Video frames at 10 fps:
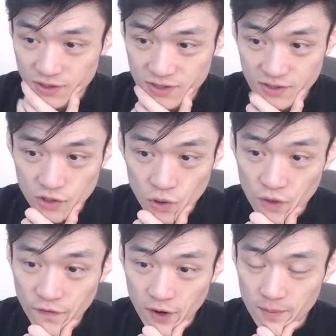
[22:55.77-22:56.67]
the
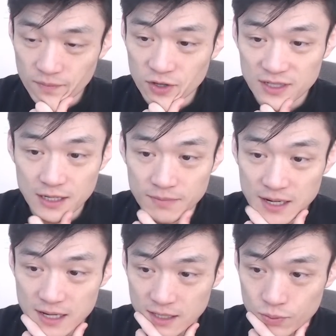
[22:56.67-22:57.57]
talk from New Zealand
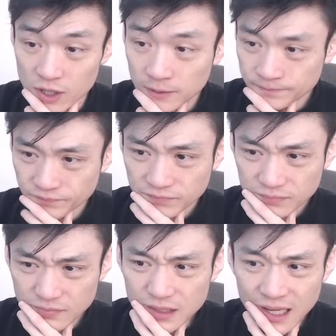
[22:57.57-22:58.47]
media as well.
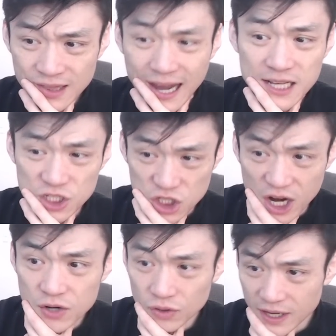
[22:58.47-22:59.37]
That is
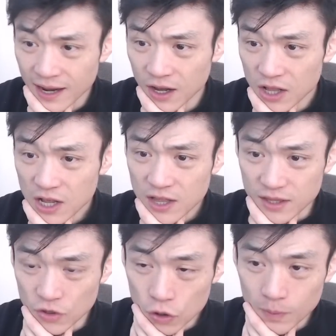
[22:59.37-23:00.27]
generally how
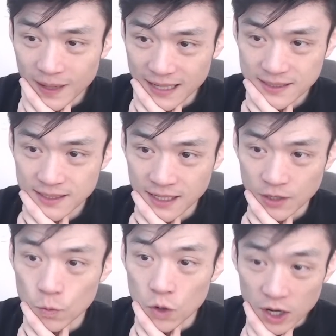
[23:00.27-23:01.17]
the All Blacks kind
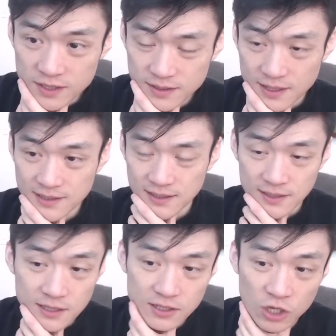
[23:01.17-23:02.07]
of works. It's
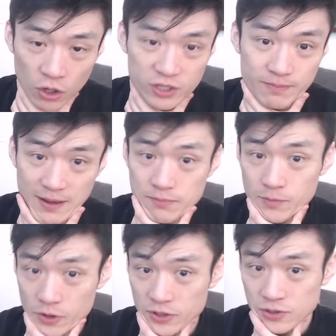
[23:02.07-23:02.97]
assistant coach being
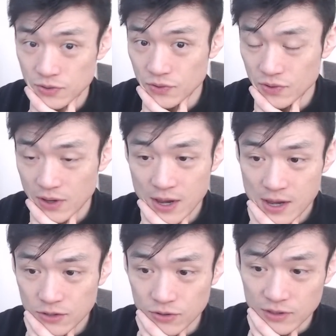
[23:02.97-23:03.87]
promoted to
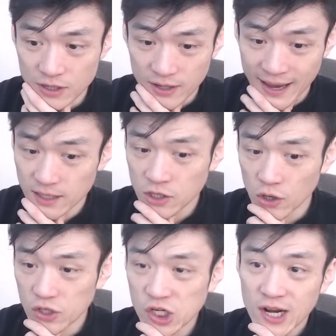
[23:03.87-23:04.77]
the head
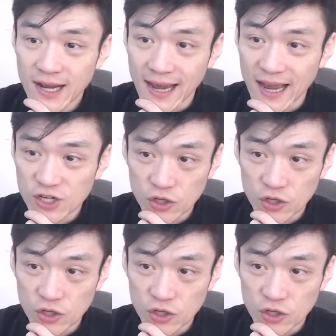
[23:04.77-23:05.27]
coach, and Joe